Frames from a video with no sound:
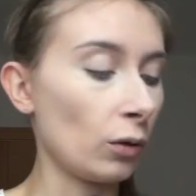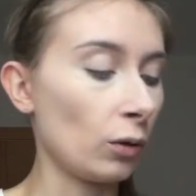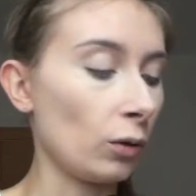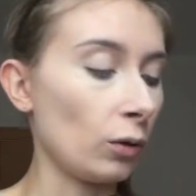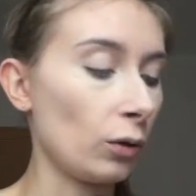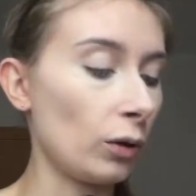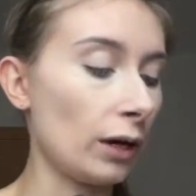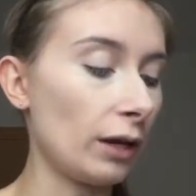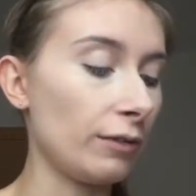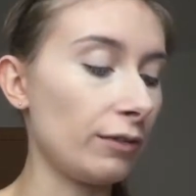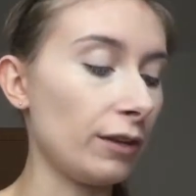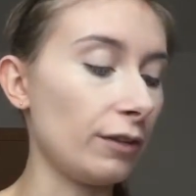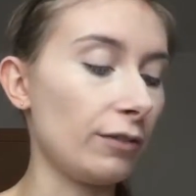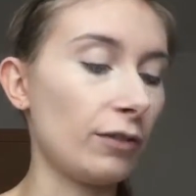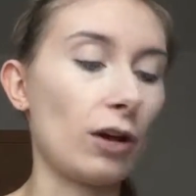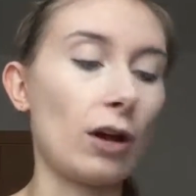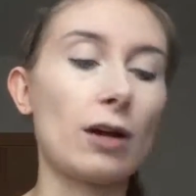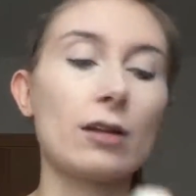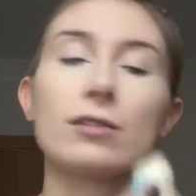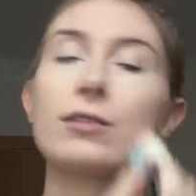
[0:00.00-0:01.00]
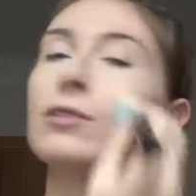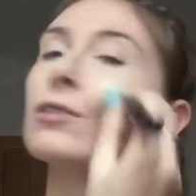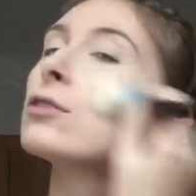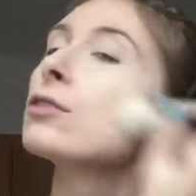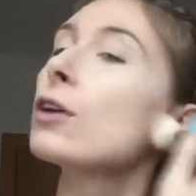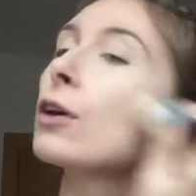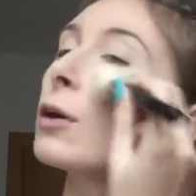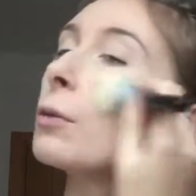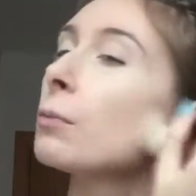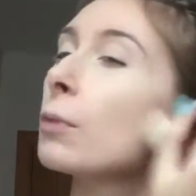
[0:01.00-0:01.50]
Or if you've got
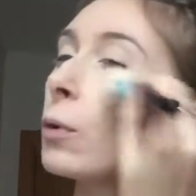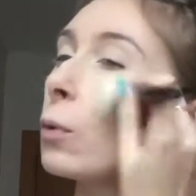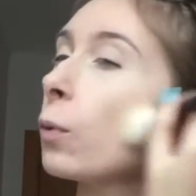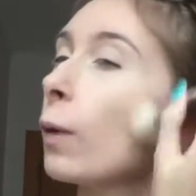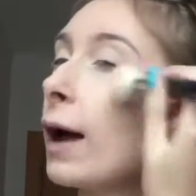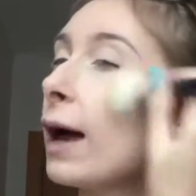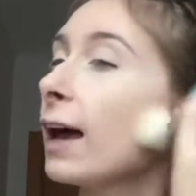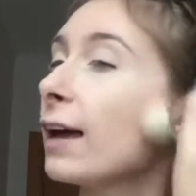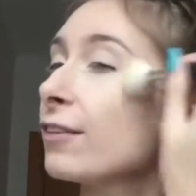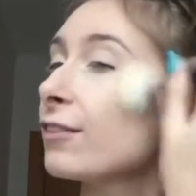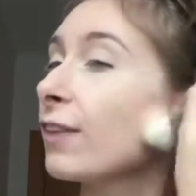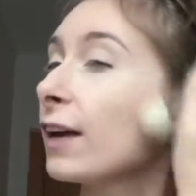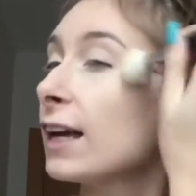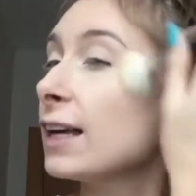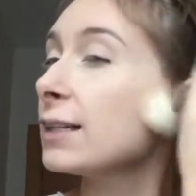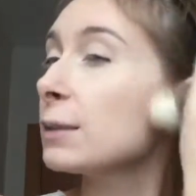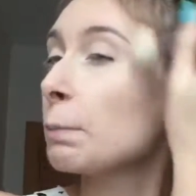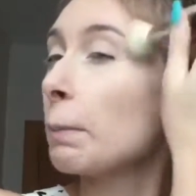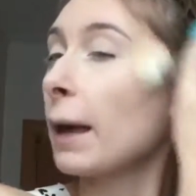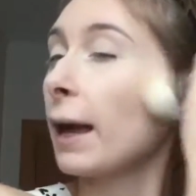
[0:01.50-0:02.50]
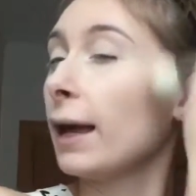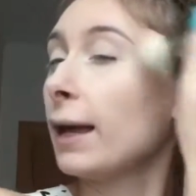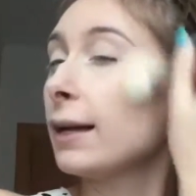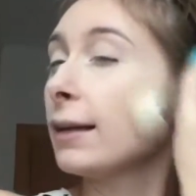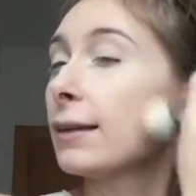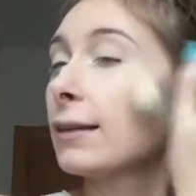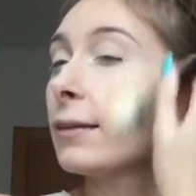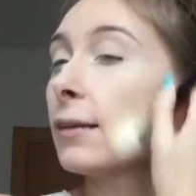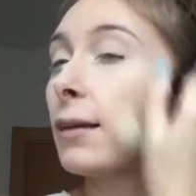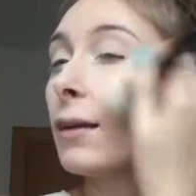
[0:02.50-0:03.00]
some white face
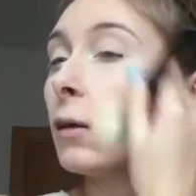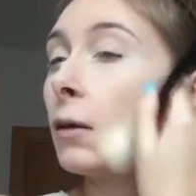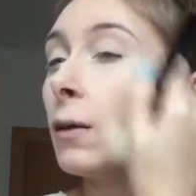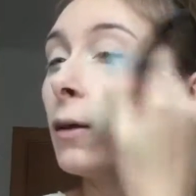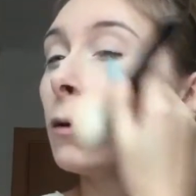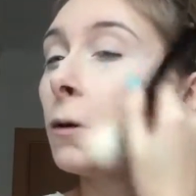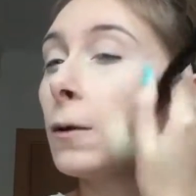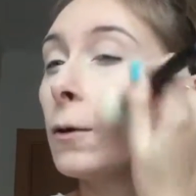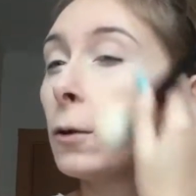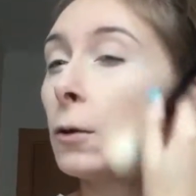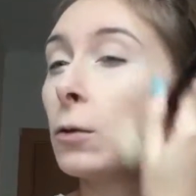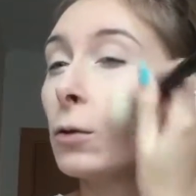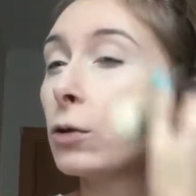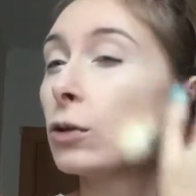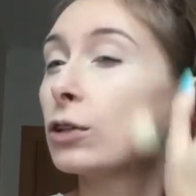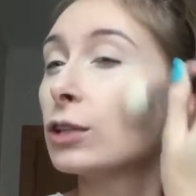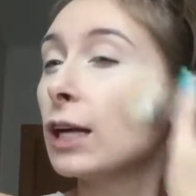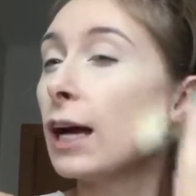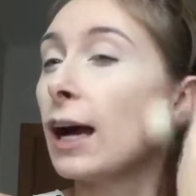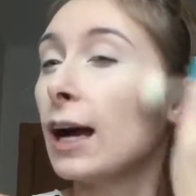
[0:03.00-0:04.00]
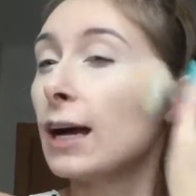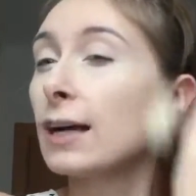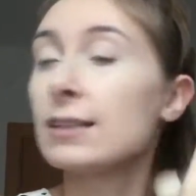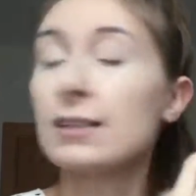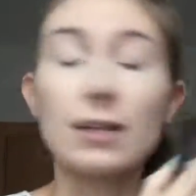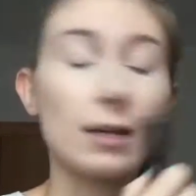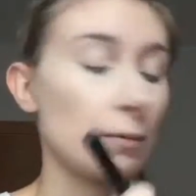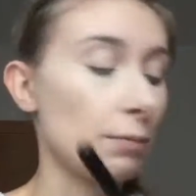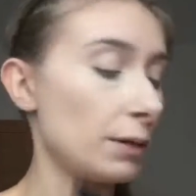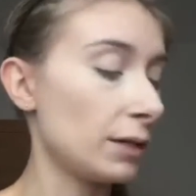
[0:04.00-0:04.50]
paint, you could add
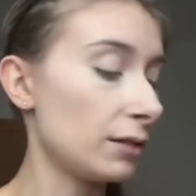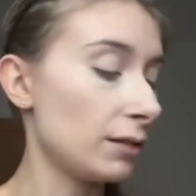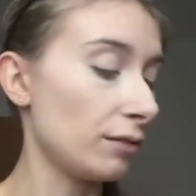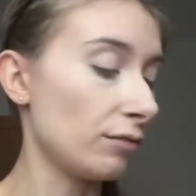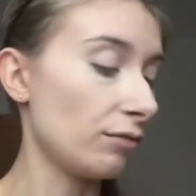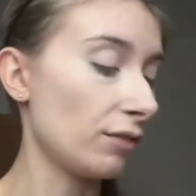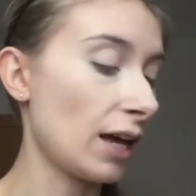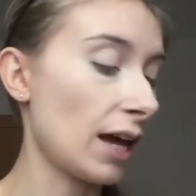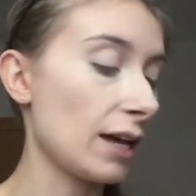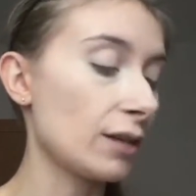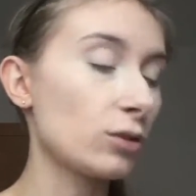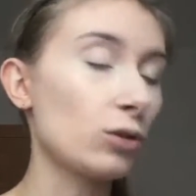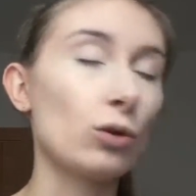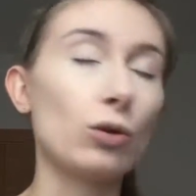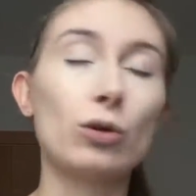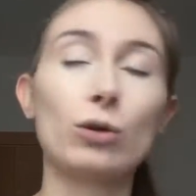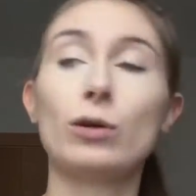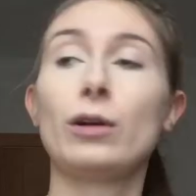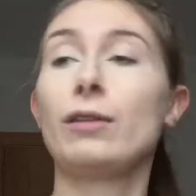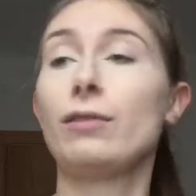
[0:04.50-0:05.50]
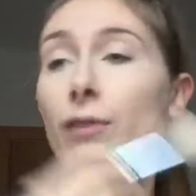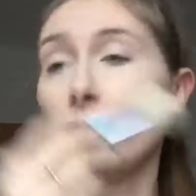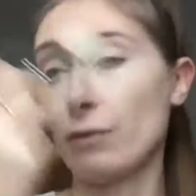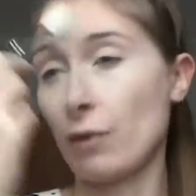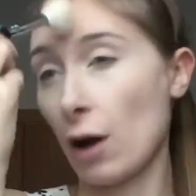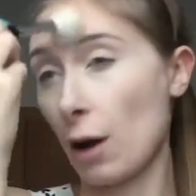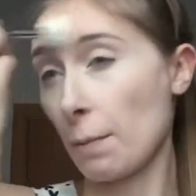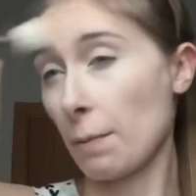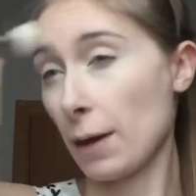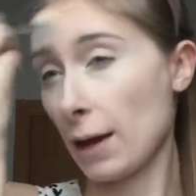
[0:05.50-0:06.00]
a bit of that, or if you've
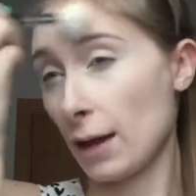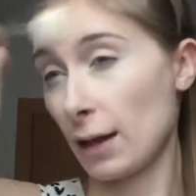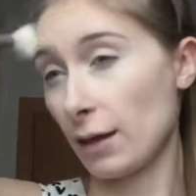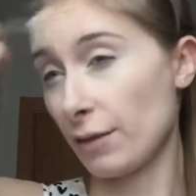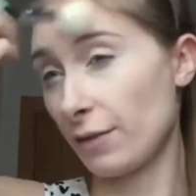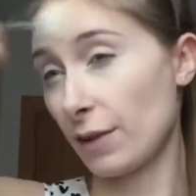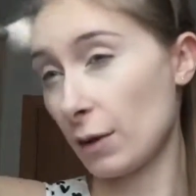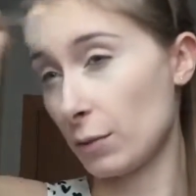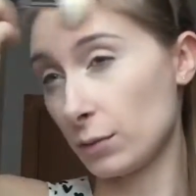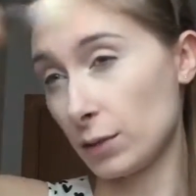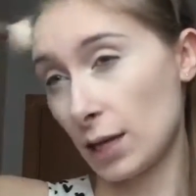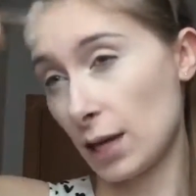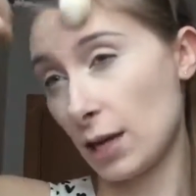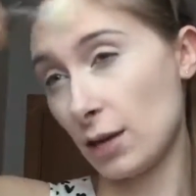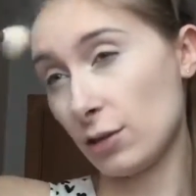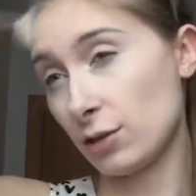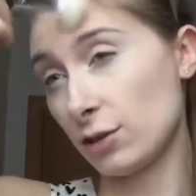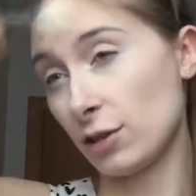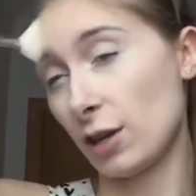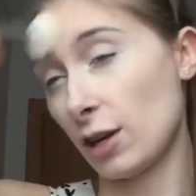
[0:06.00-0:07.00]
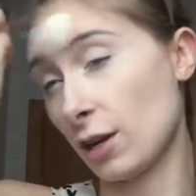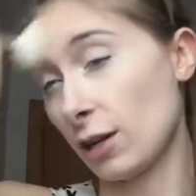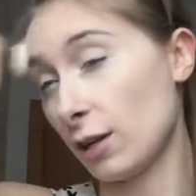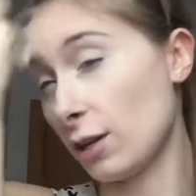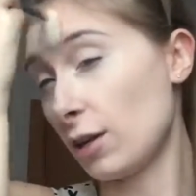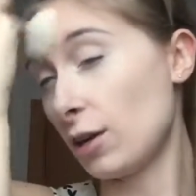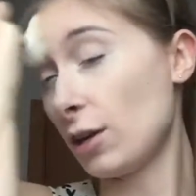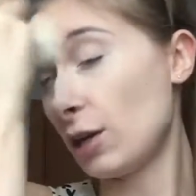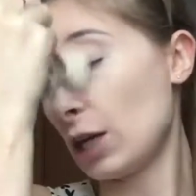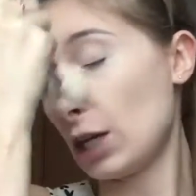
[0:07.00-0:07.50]
got a paler foundation,
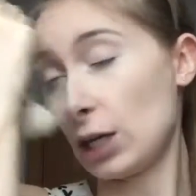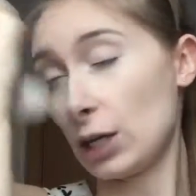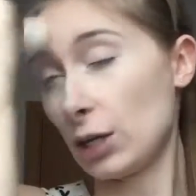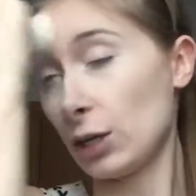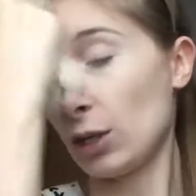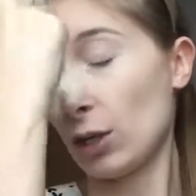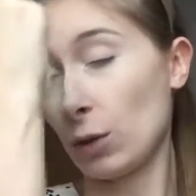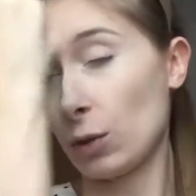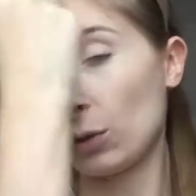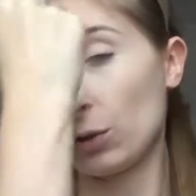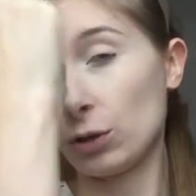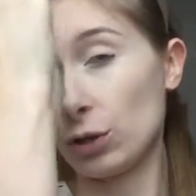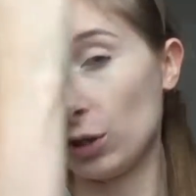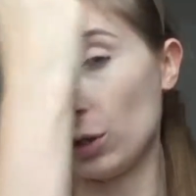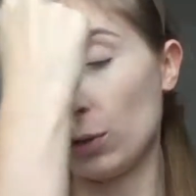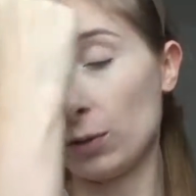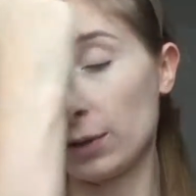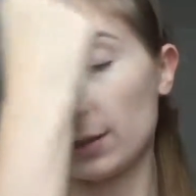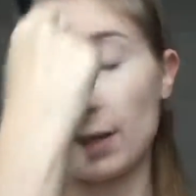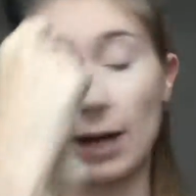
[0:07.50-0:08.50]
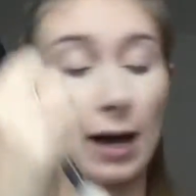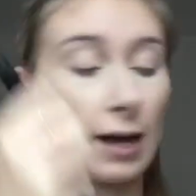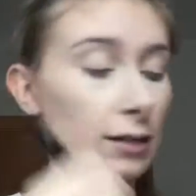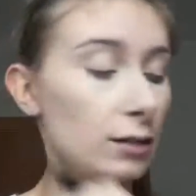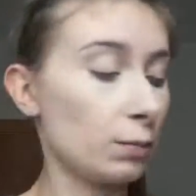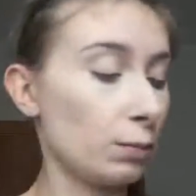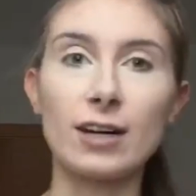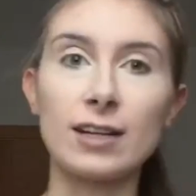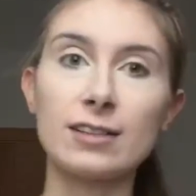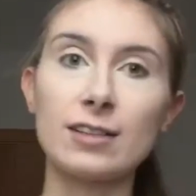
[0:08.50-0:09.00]
you could use that.
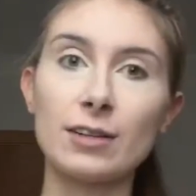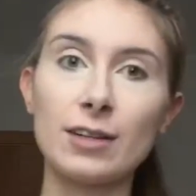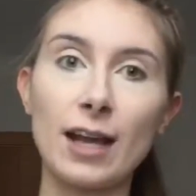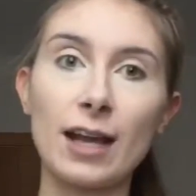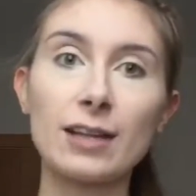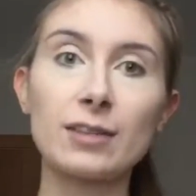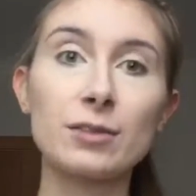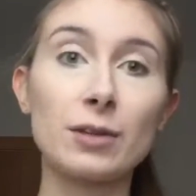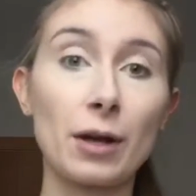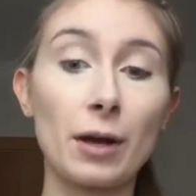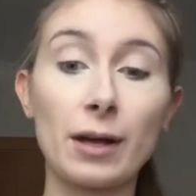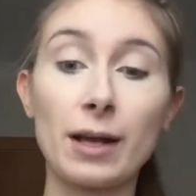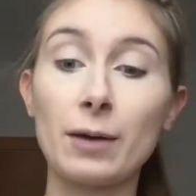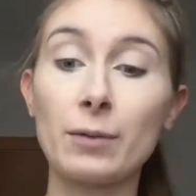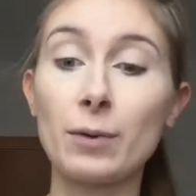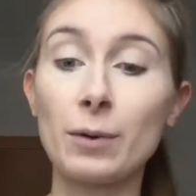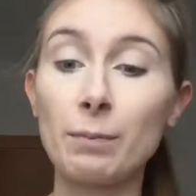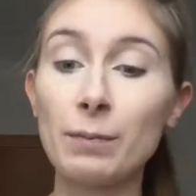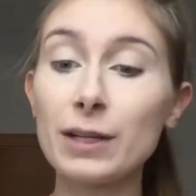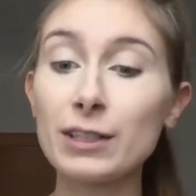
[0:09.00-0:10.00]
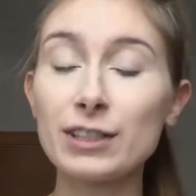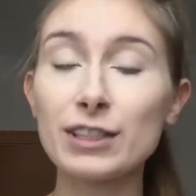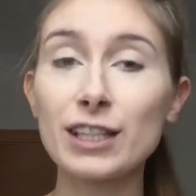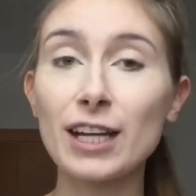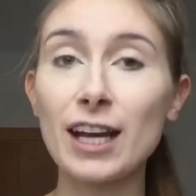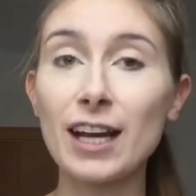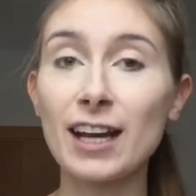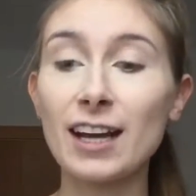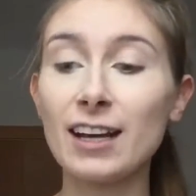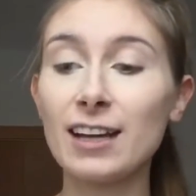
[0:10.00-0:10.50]
So next going in with
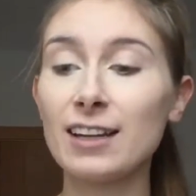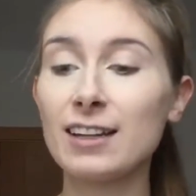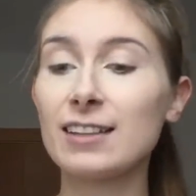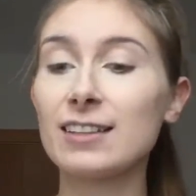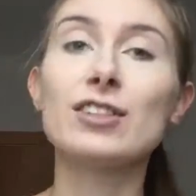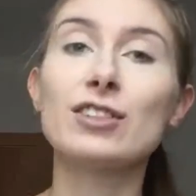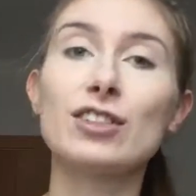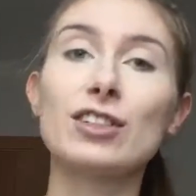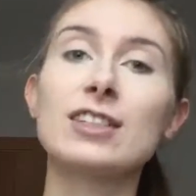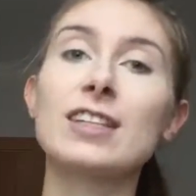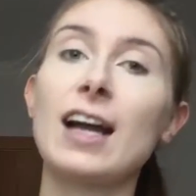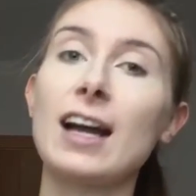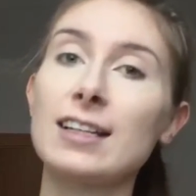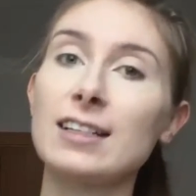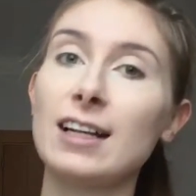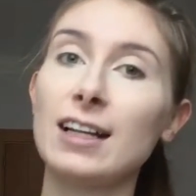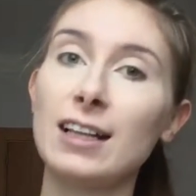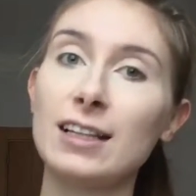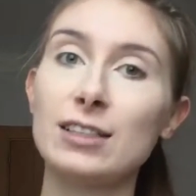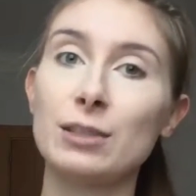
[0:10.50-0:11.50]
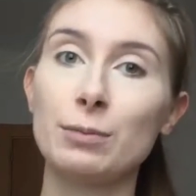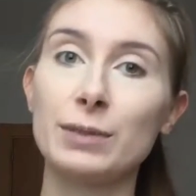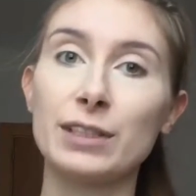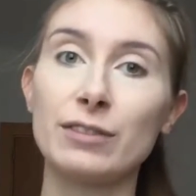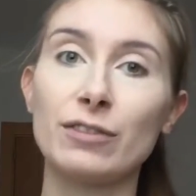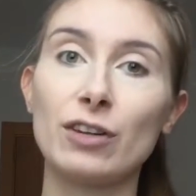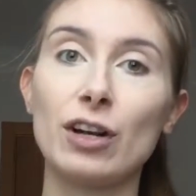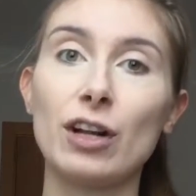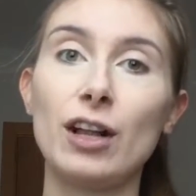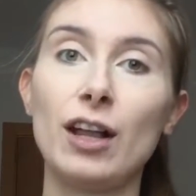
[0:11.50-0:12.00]
blusher, just to add a little bit of
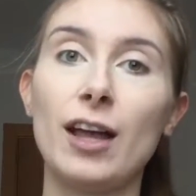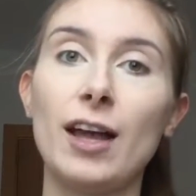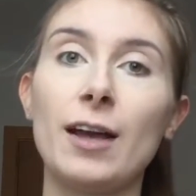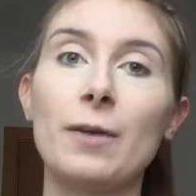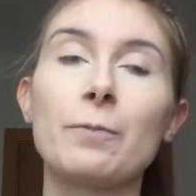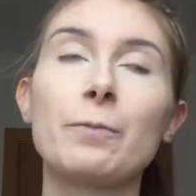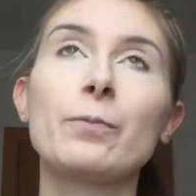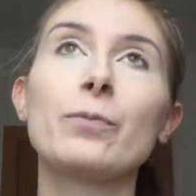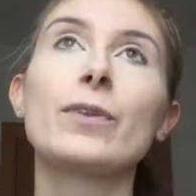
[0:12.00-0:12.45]
colour.